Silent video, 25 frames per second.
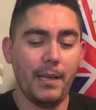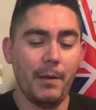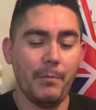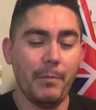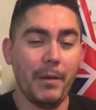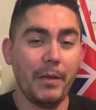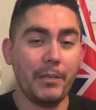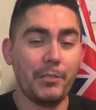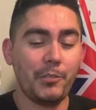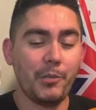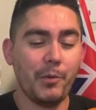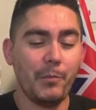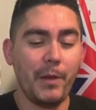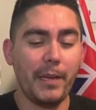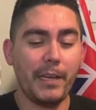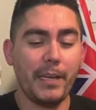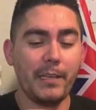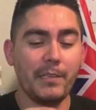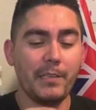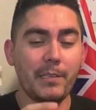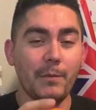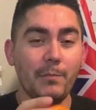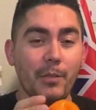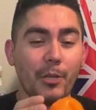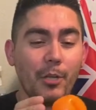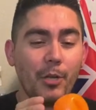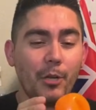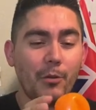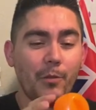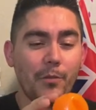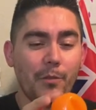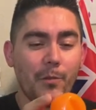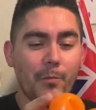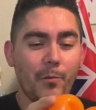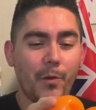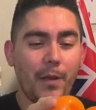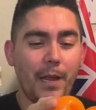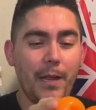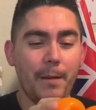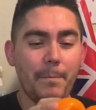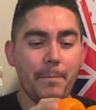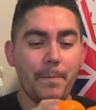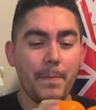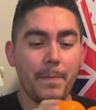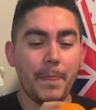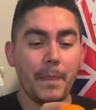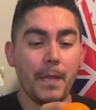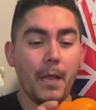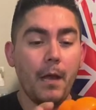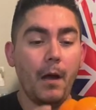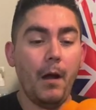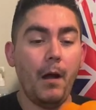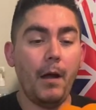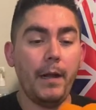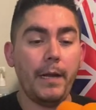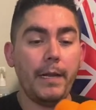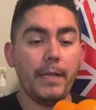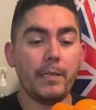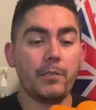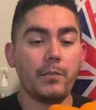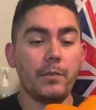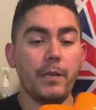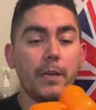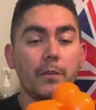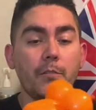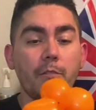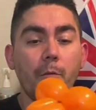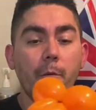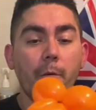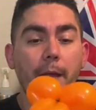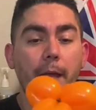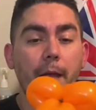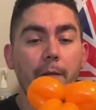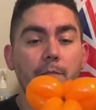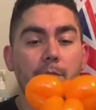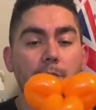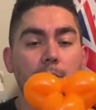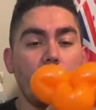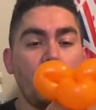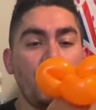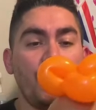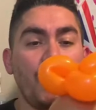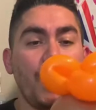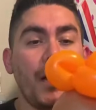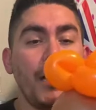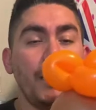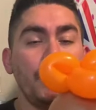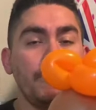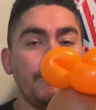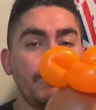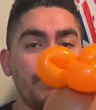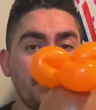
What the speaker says: make sure you're making something good with them, okay? Alrighty, so here's what we have so far.